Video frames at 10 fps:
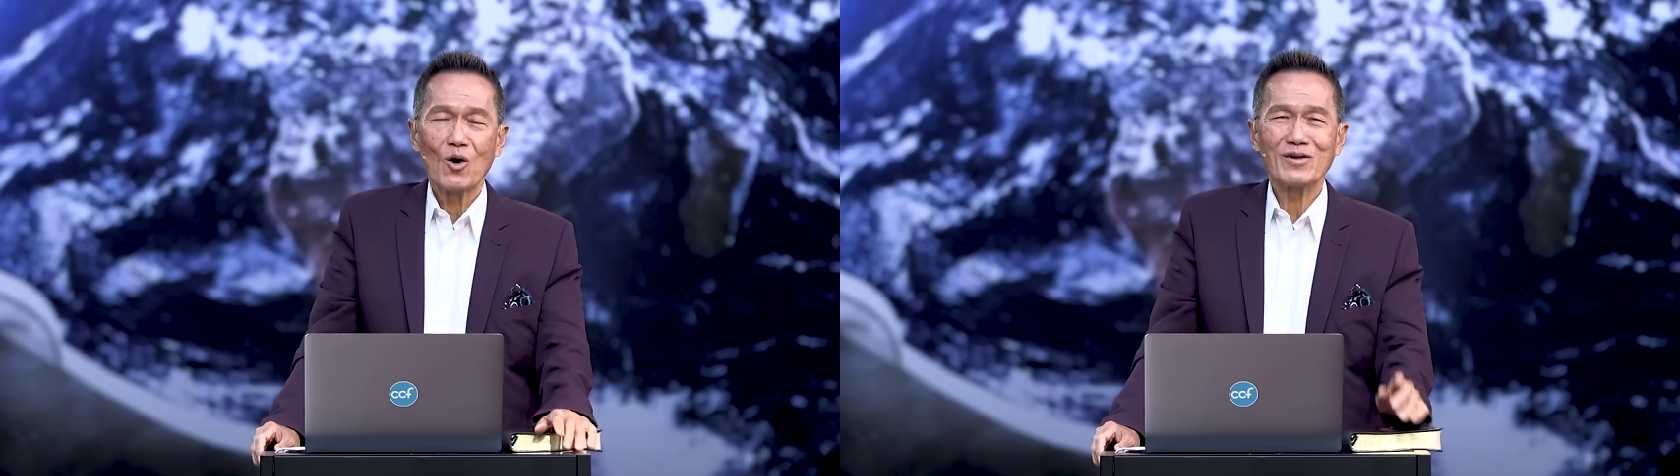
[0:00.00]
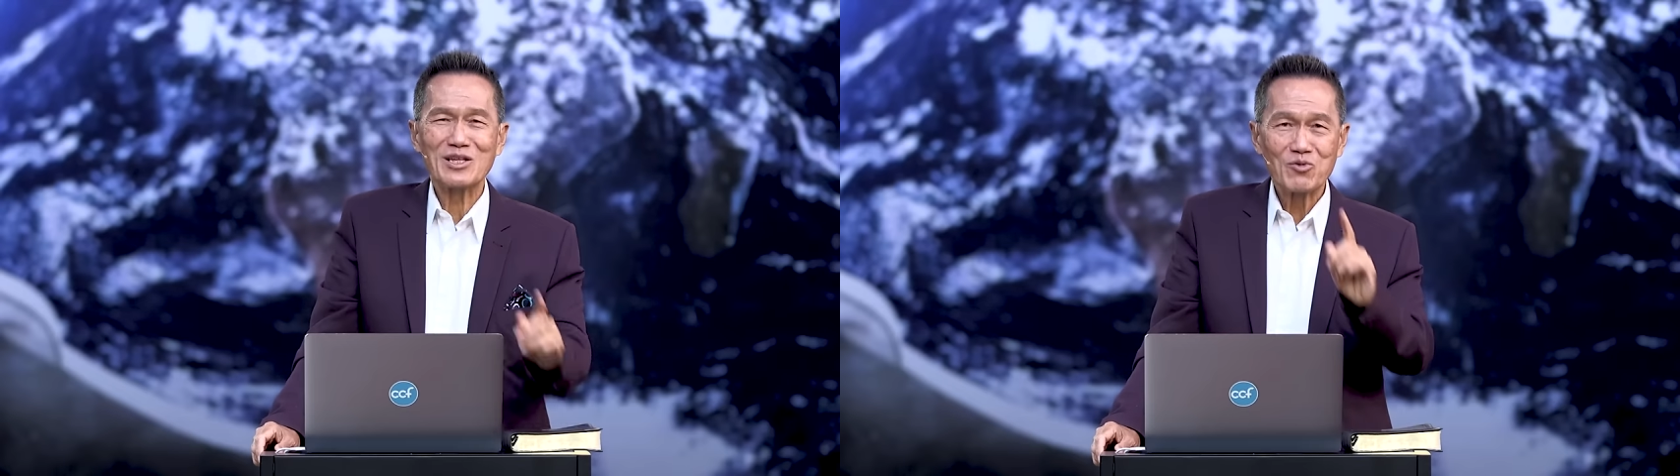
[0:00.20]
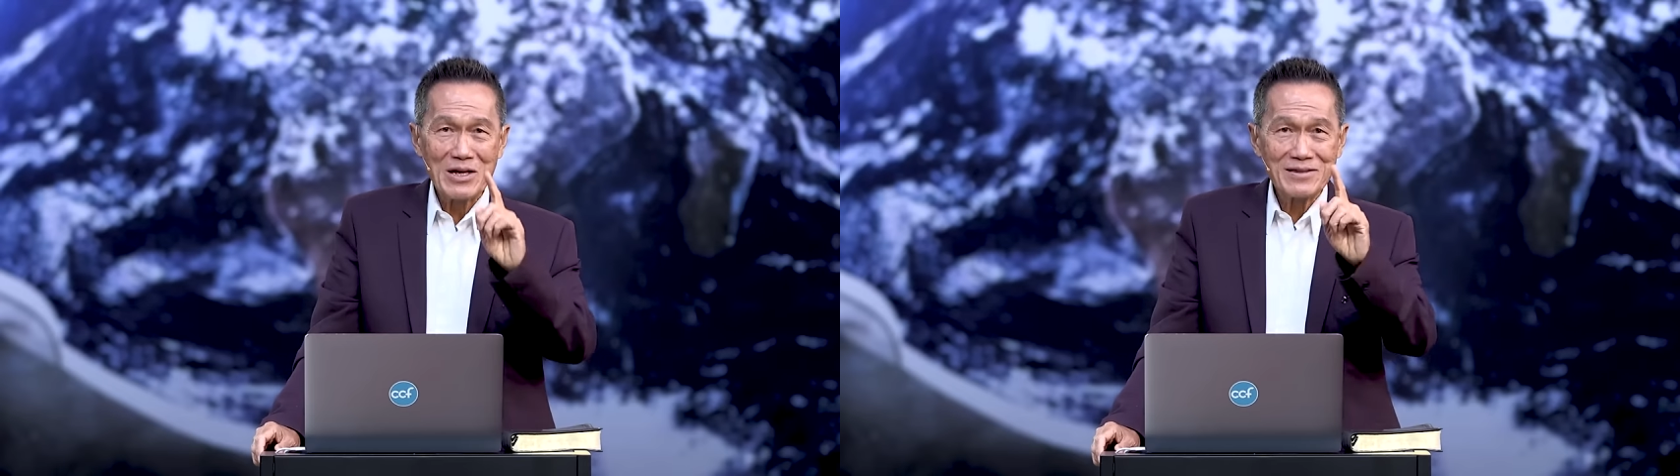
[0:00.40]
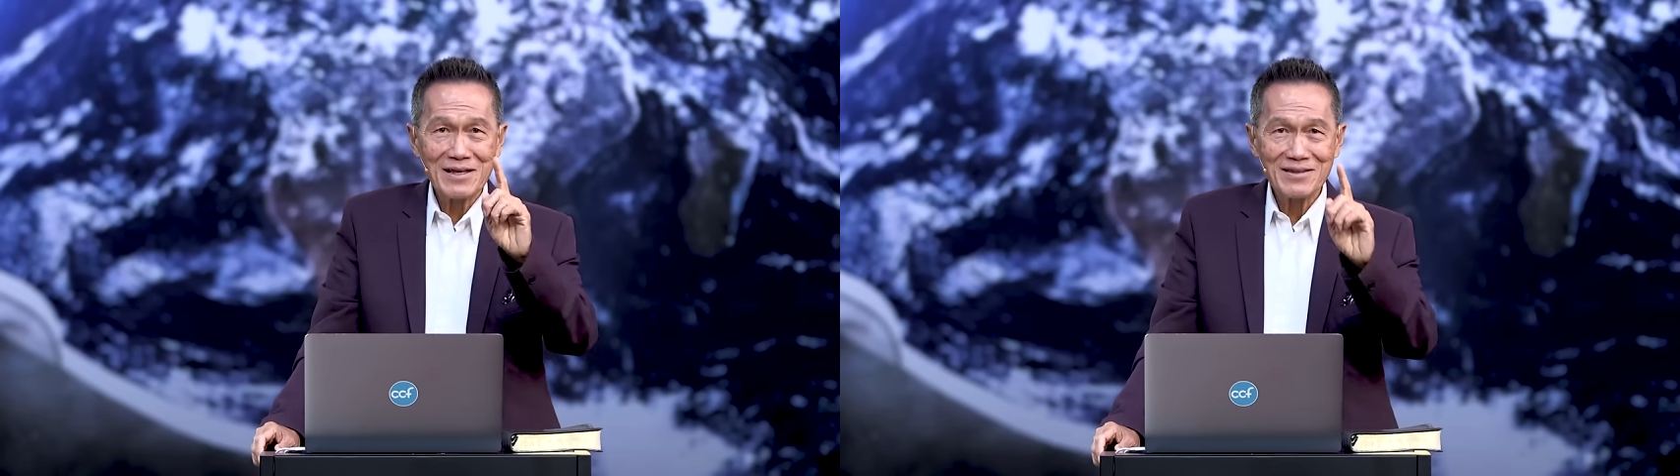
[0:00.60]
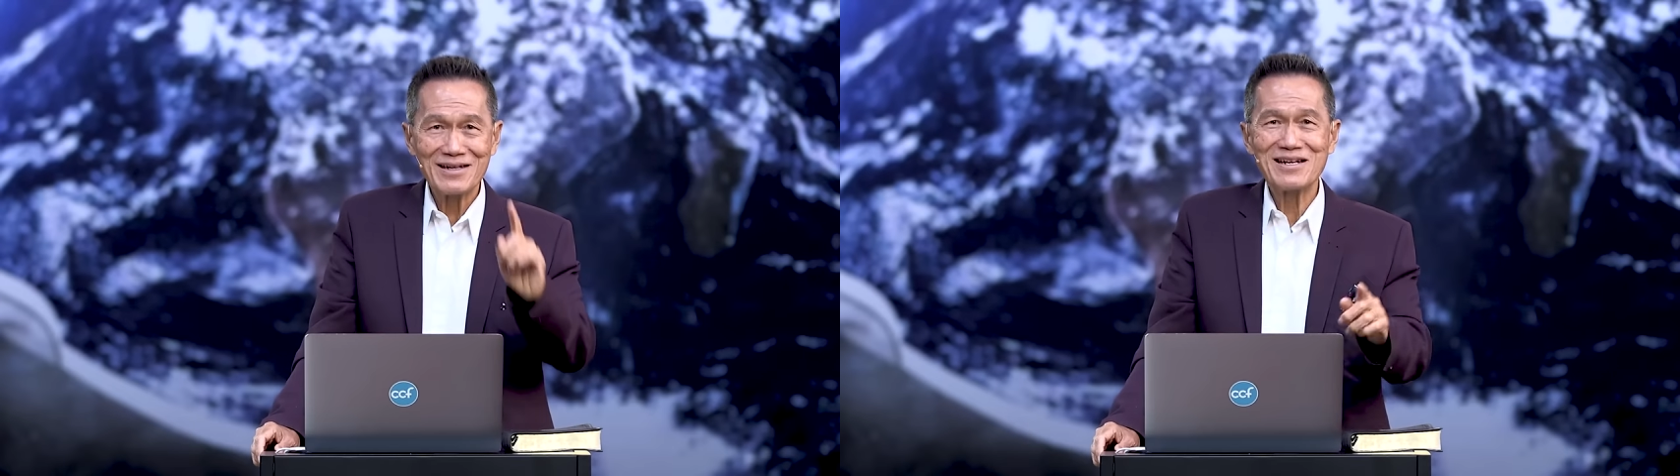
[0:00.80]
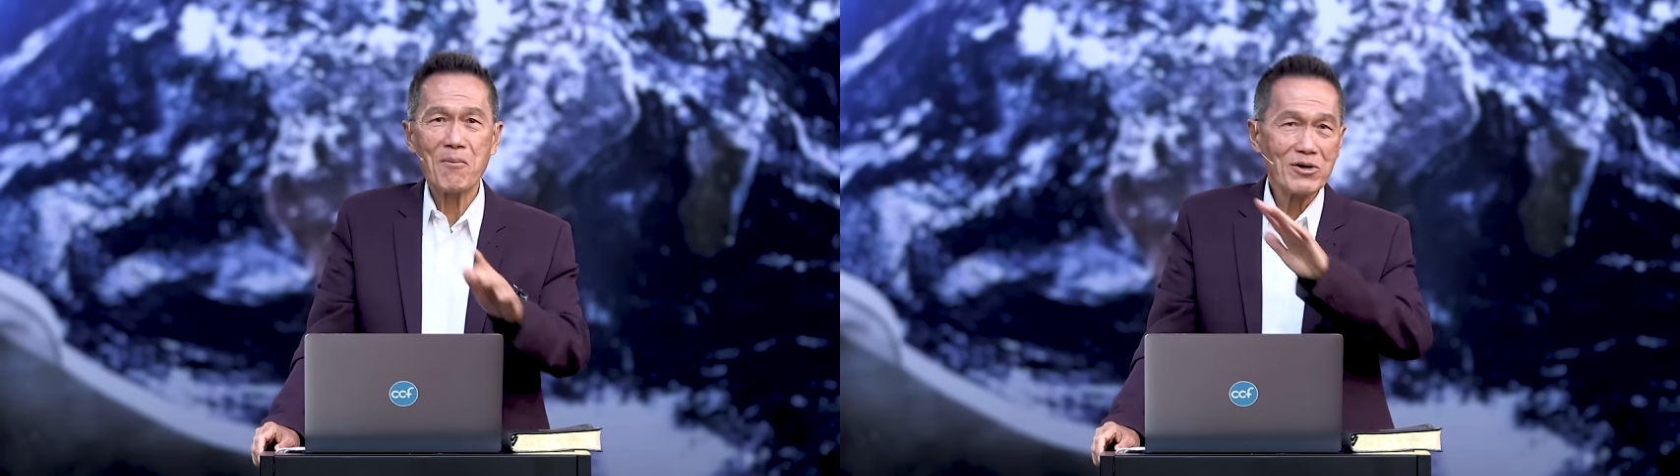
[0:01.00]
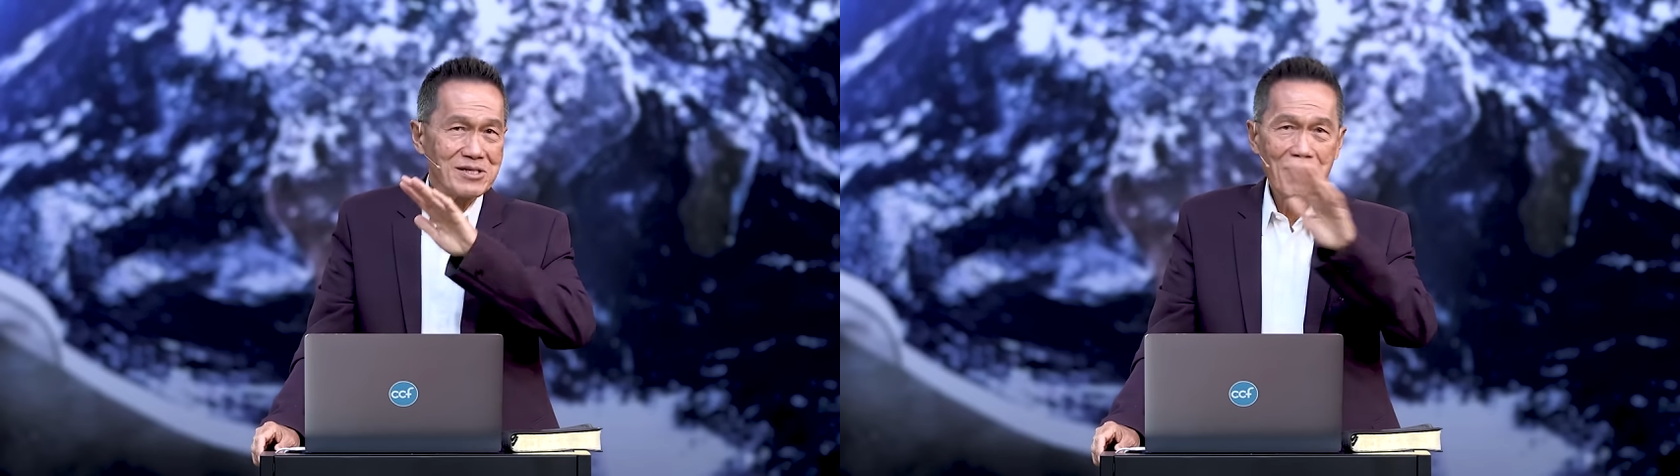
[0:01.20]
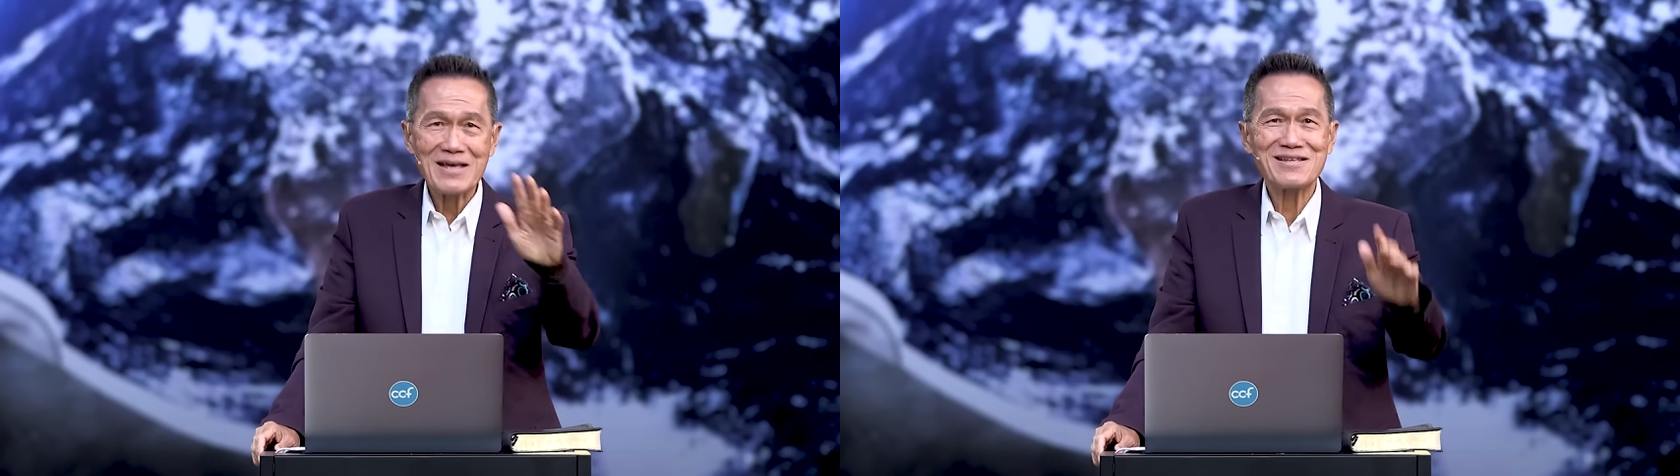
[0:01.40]
On the twentieth year, the most
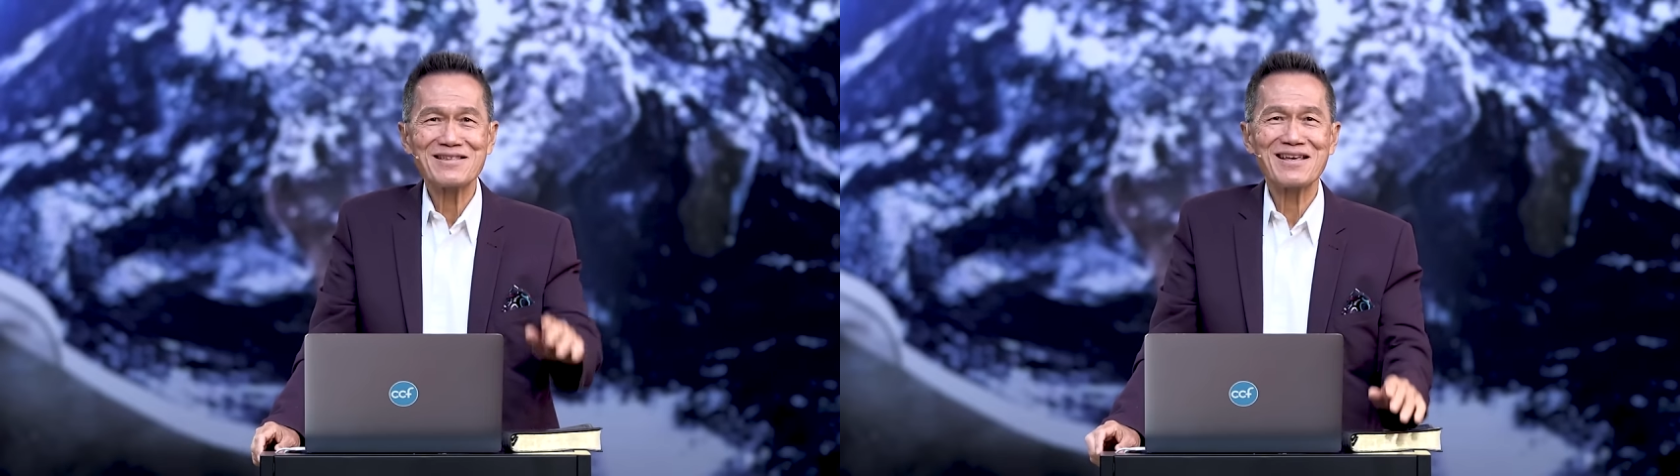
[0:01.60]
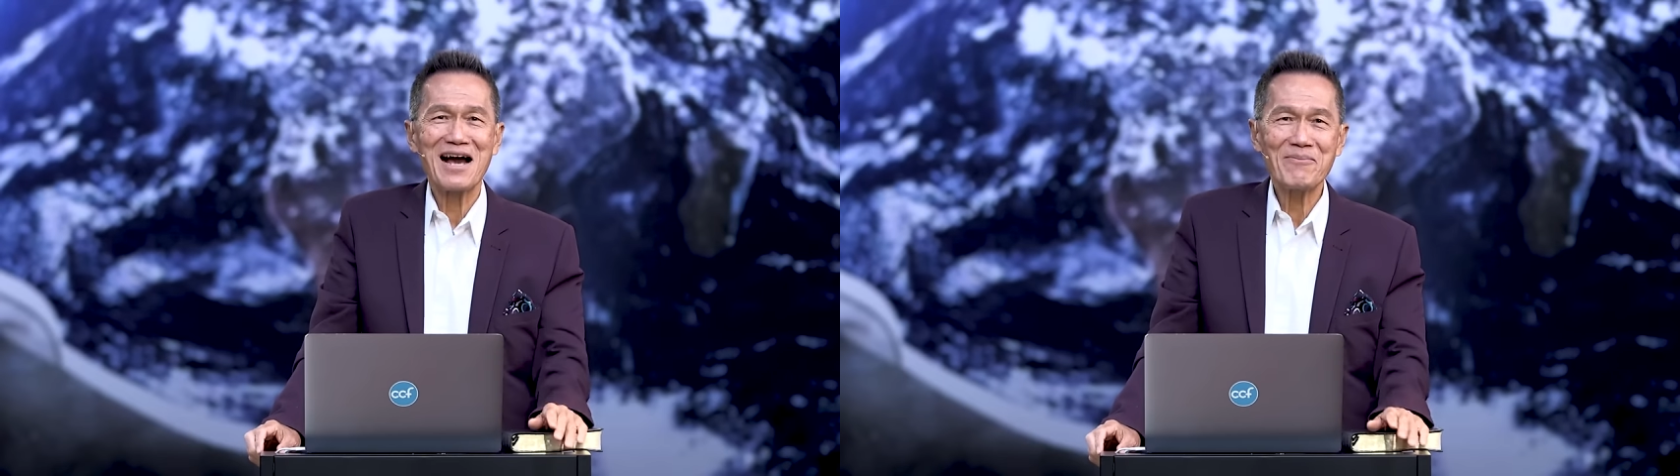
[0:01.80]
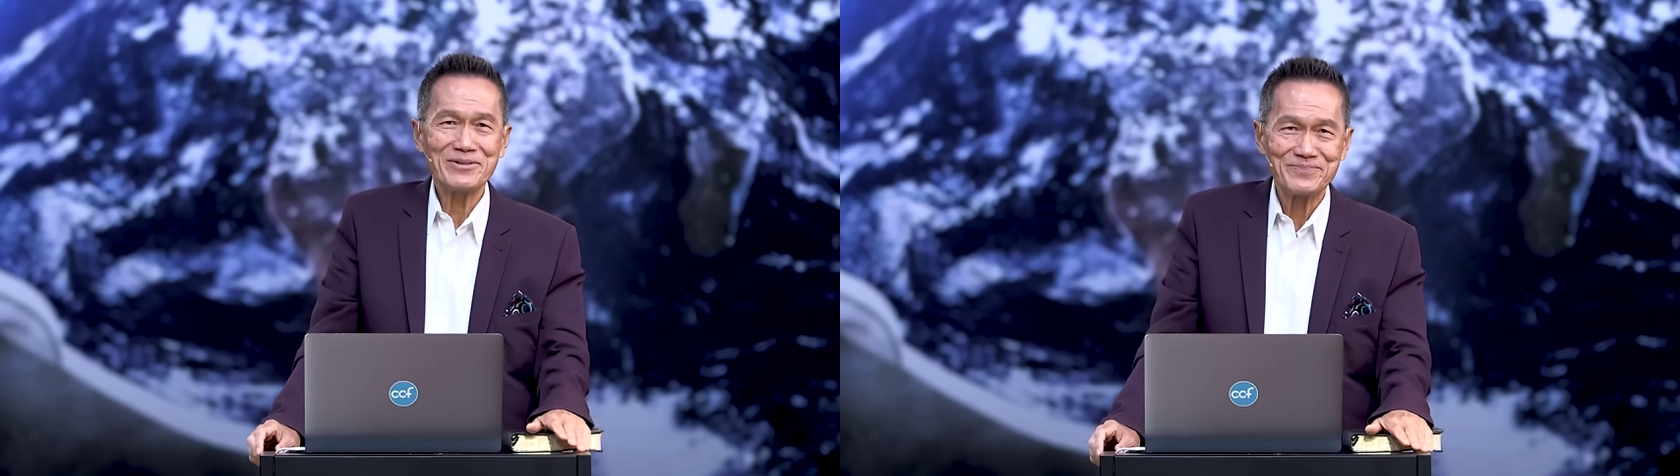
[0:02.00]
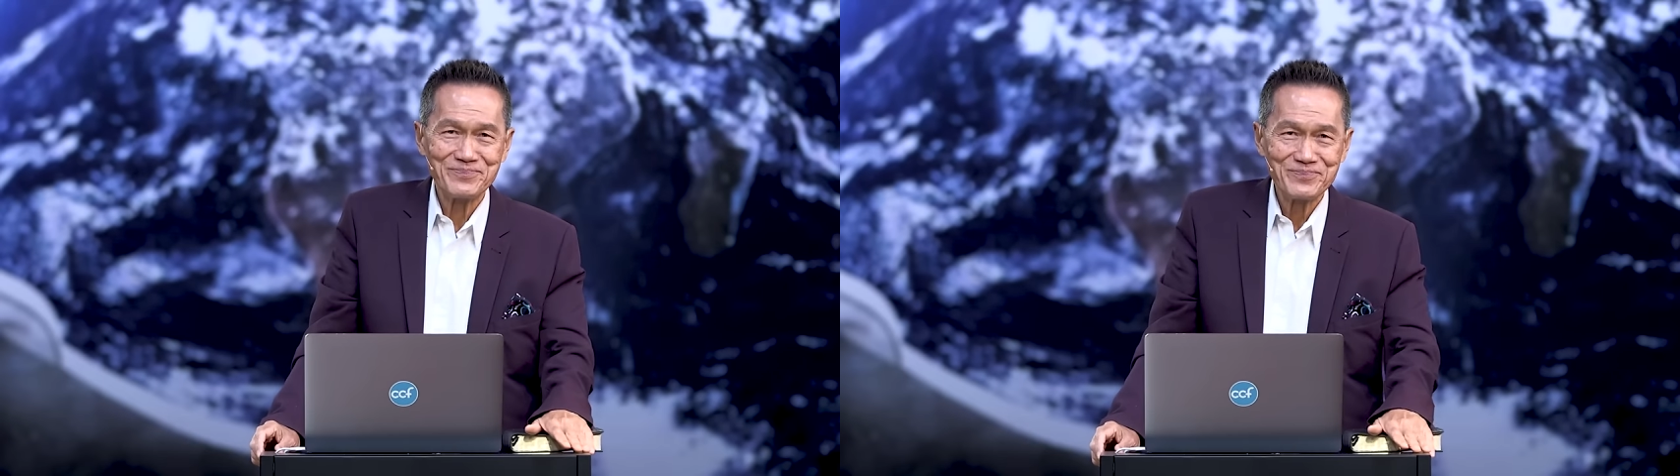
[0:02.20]
amazing thing happened.